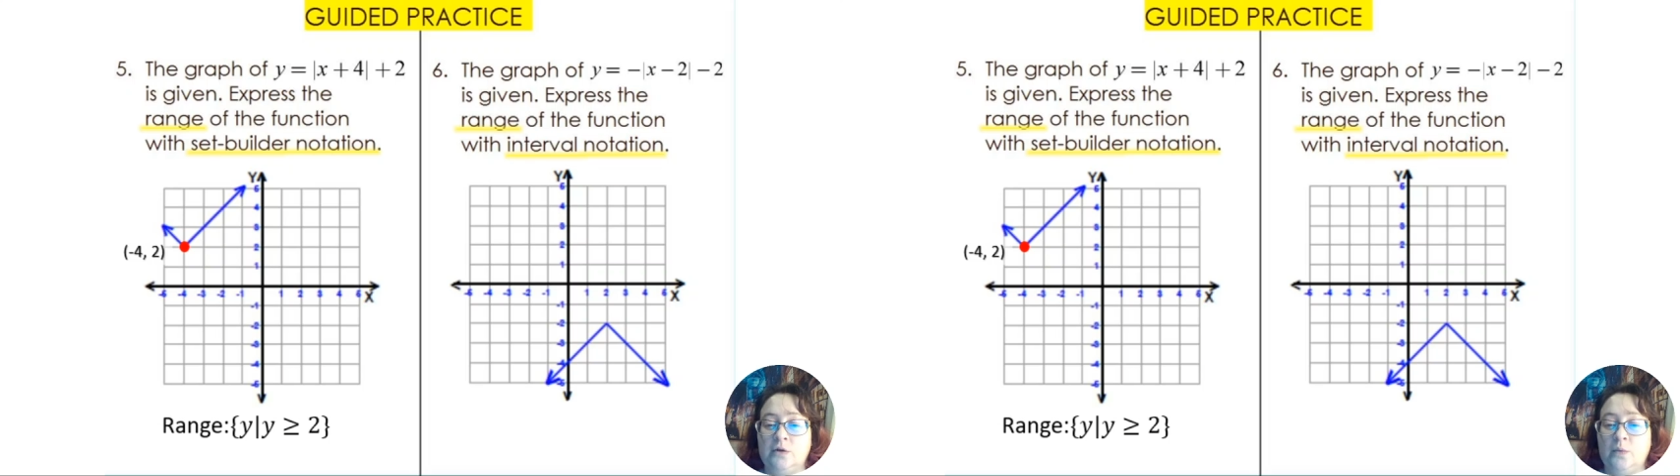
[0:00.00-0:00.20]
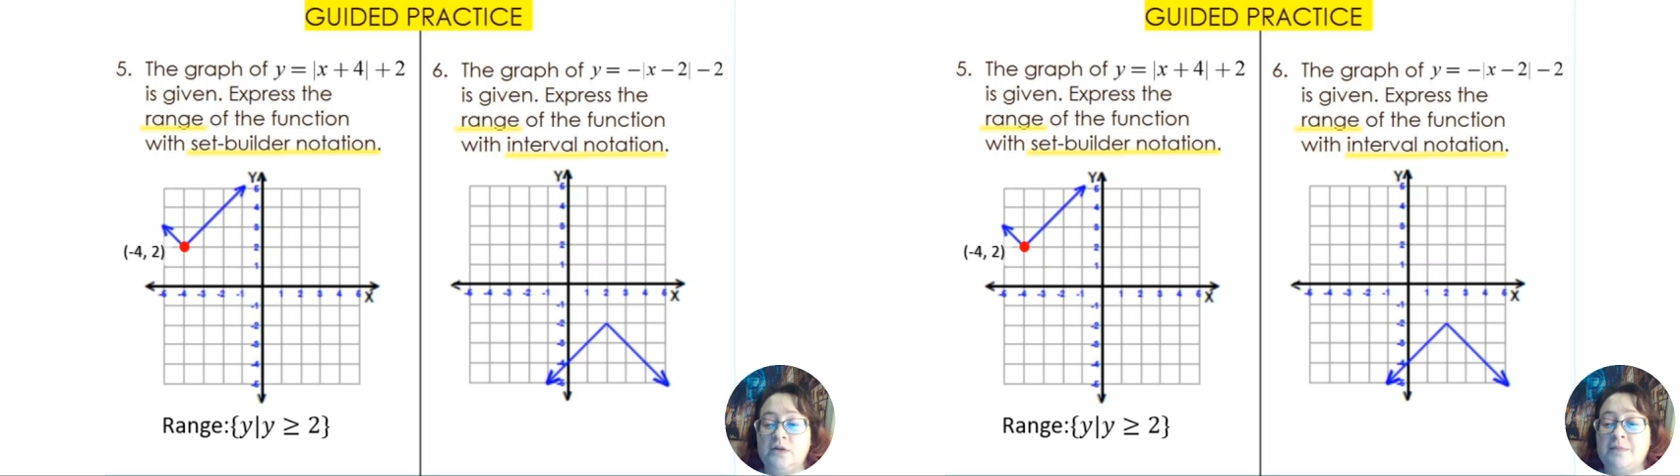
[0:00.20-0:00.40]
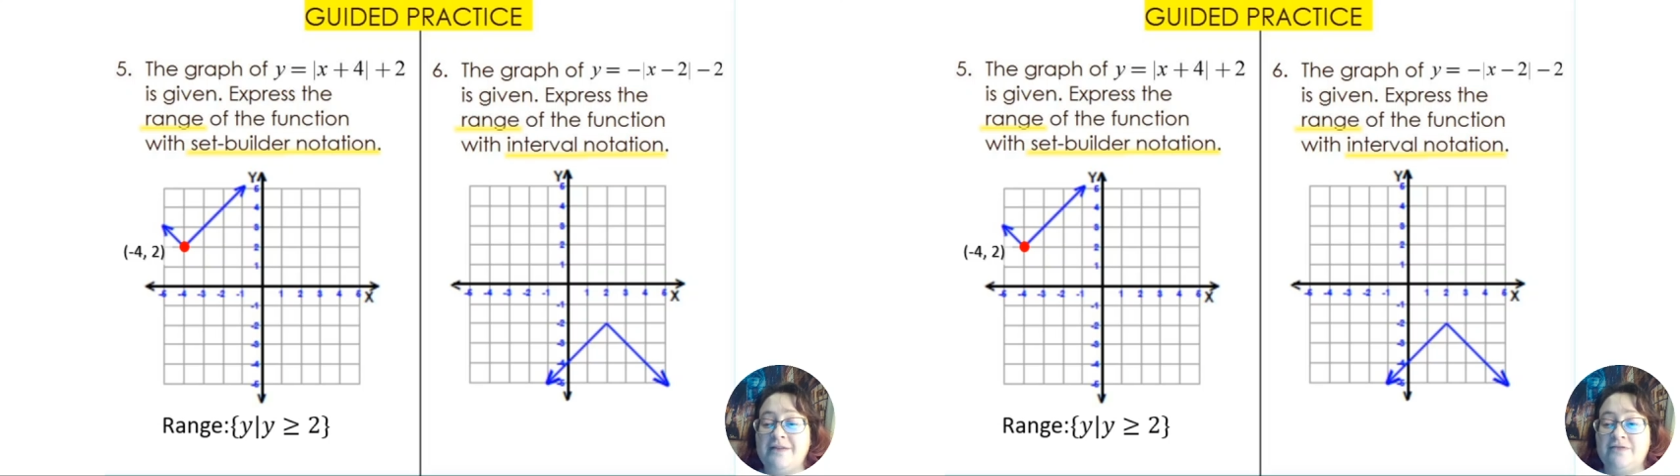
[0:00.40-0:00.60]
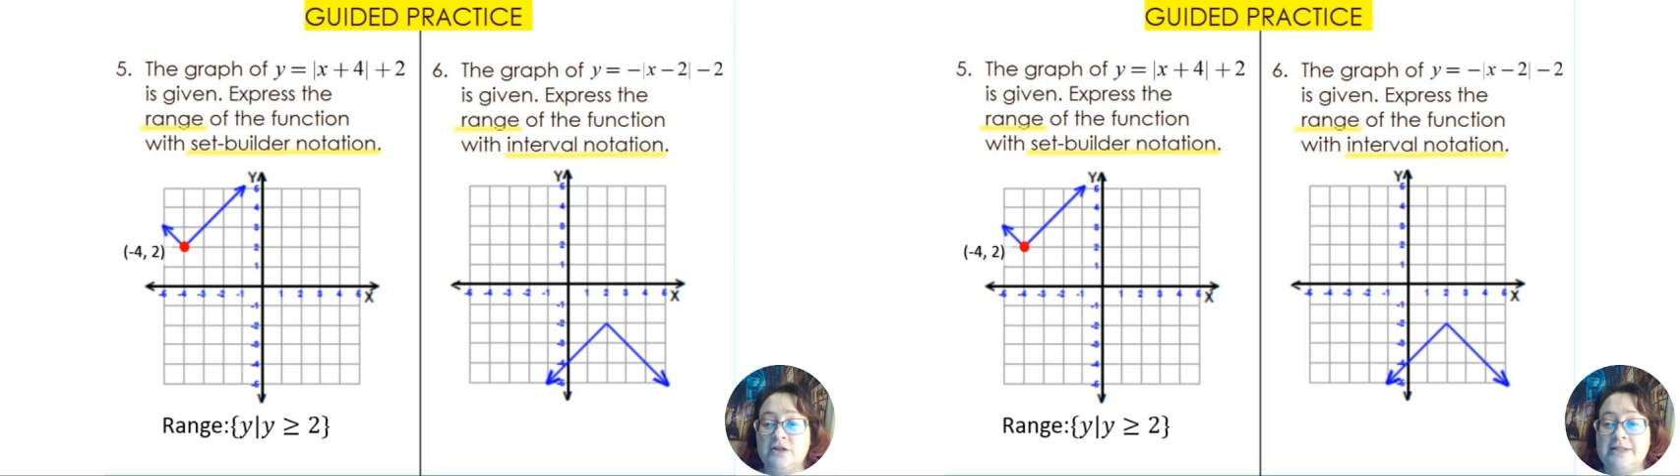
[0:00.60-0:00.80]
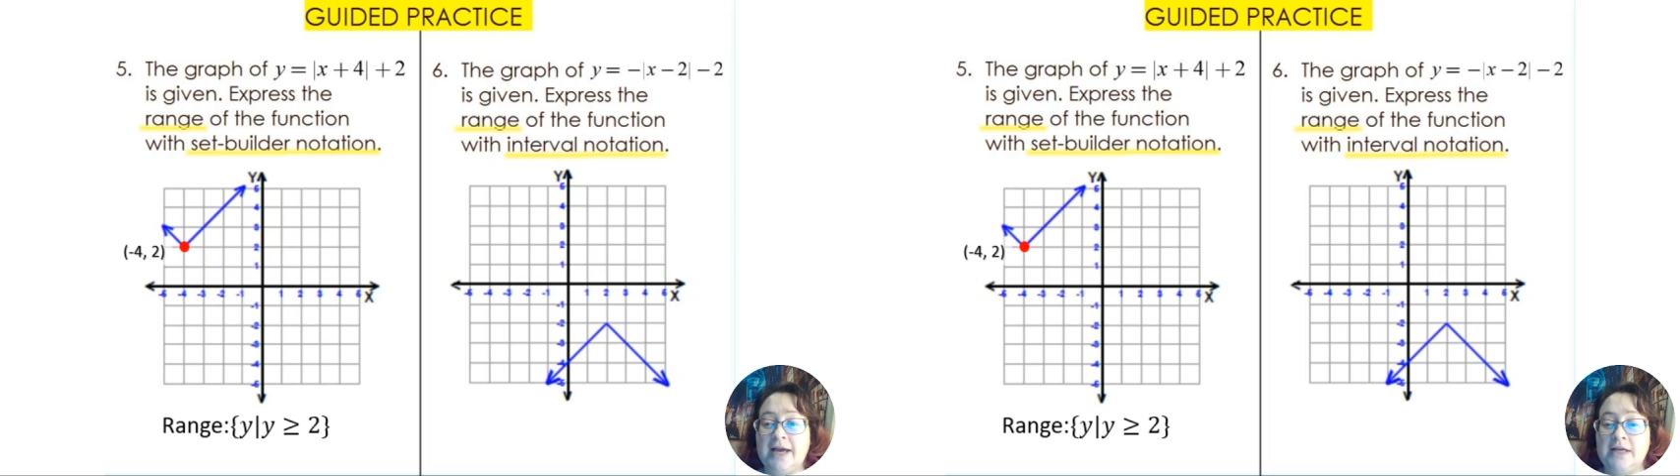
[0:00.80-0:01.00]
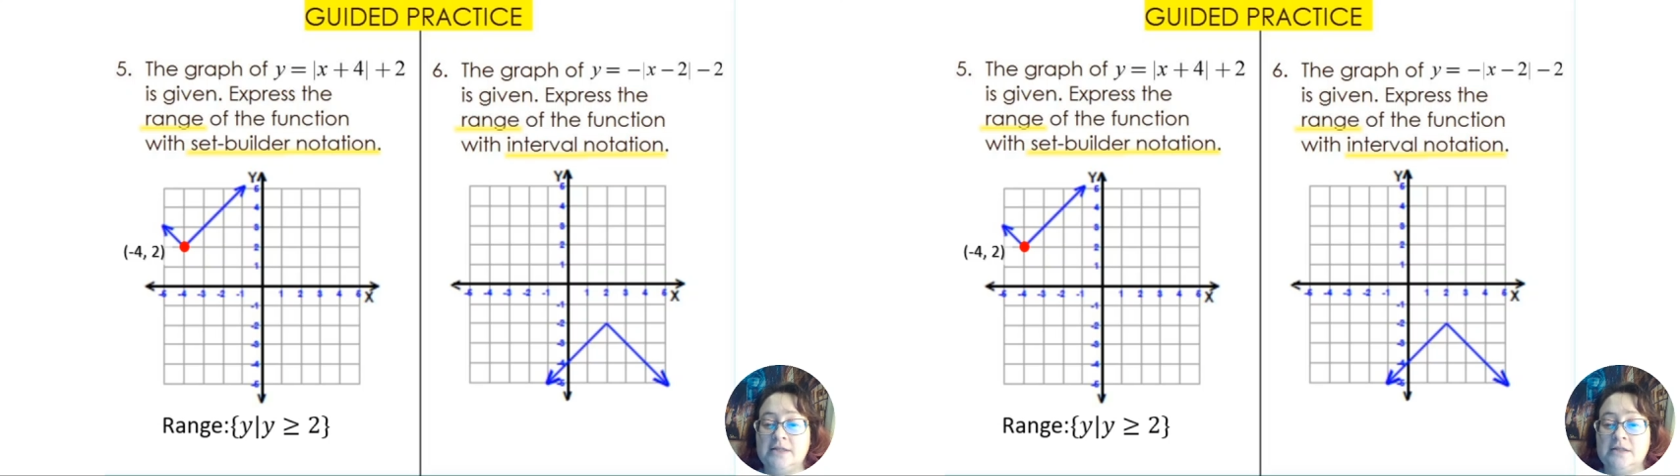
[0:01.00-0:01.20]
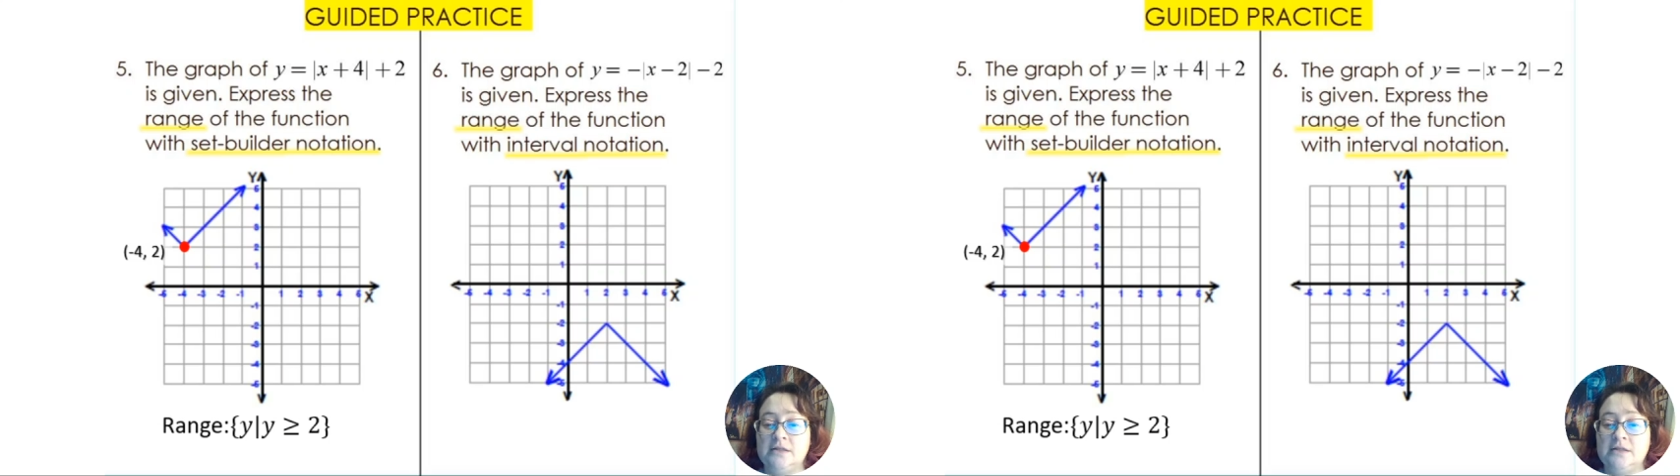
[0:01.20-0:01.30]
with my vertex,